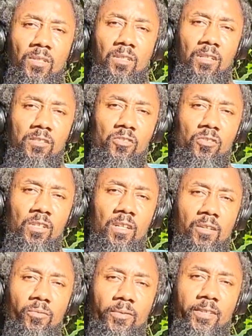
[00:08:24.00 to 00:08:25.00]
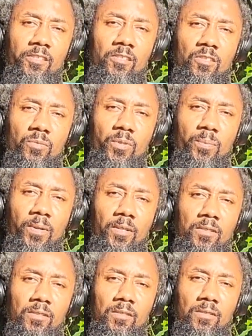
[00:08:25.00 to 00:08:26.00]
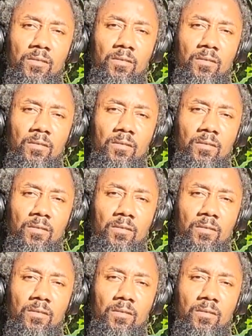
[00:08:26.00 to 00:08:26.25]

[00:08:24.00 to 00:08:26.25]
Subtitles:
because you're the unreasonable person.